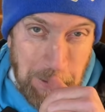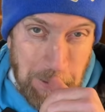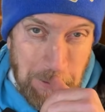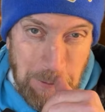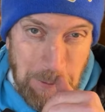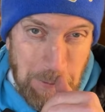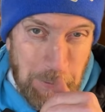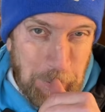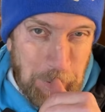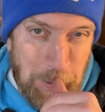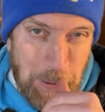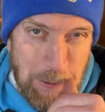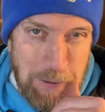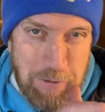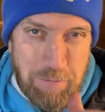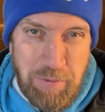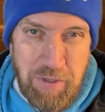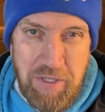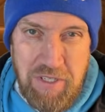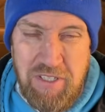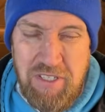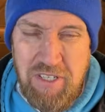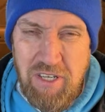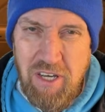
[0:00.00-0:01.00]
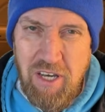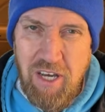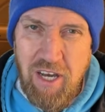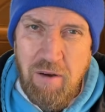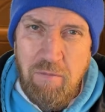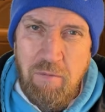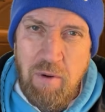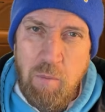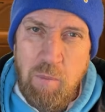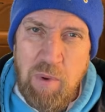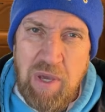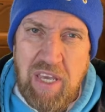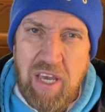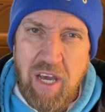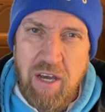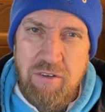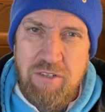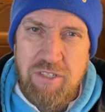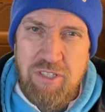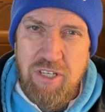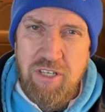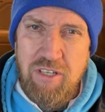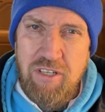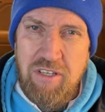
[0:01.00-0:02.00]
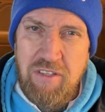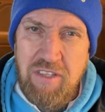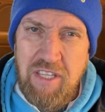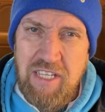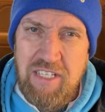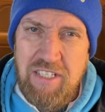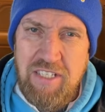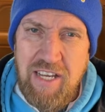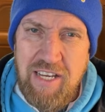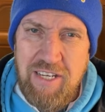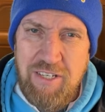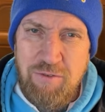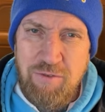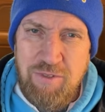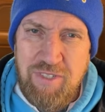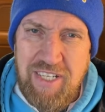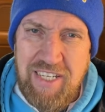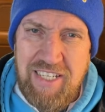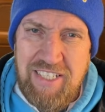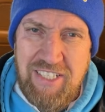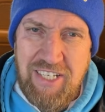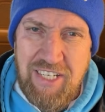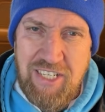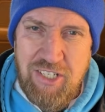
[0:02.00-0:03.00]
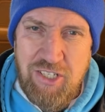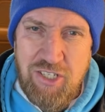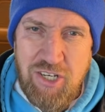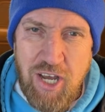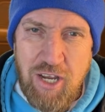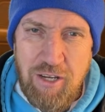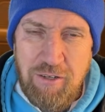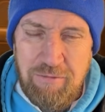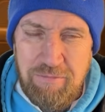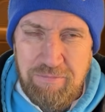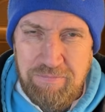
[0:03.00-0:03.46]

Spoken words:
You and your husband, when we go to the International TT show.